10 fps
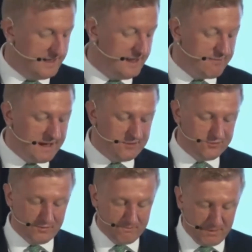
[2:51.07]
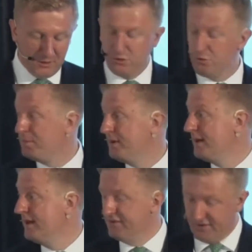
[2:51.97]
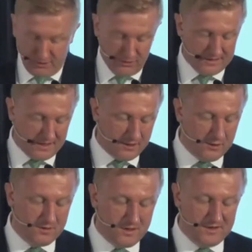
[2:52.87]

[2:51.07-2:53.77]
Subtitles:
They range from Bulb to OLIO